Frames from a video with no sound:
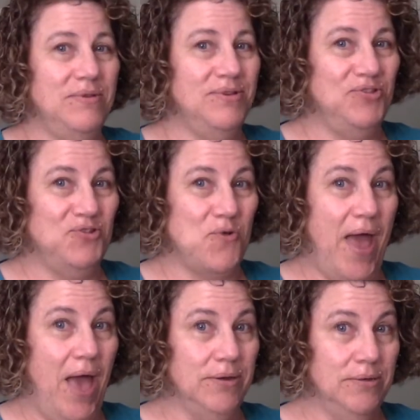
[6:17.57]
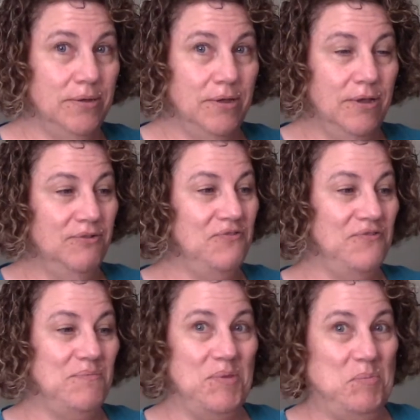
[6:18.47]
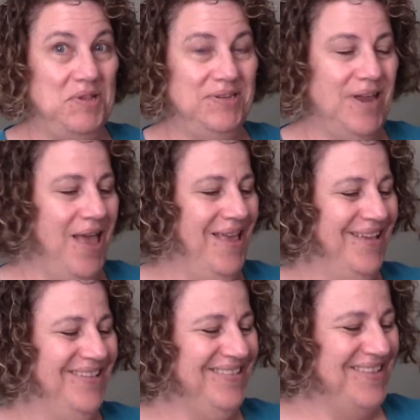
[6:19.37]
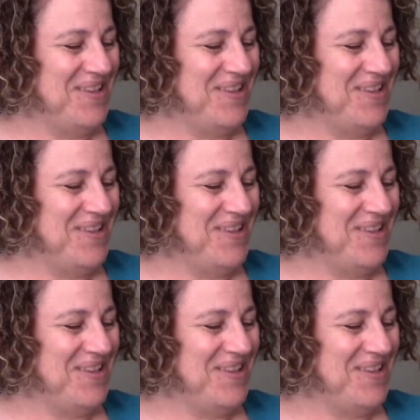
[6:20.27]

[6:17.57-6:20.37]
distract from the mistakes.